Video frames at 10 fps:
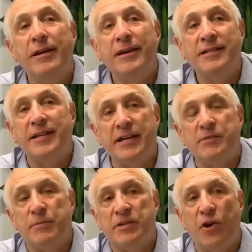seats,
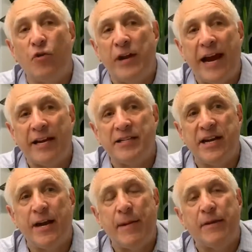because the old Yankee
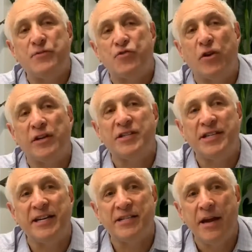Stadium had obstructed
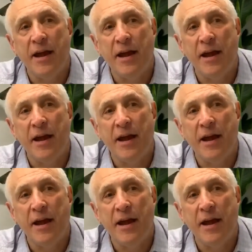seats,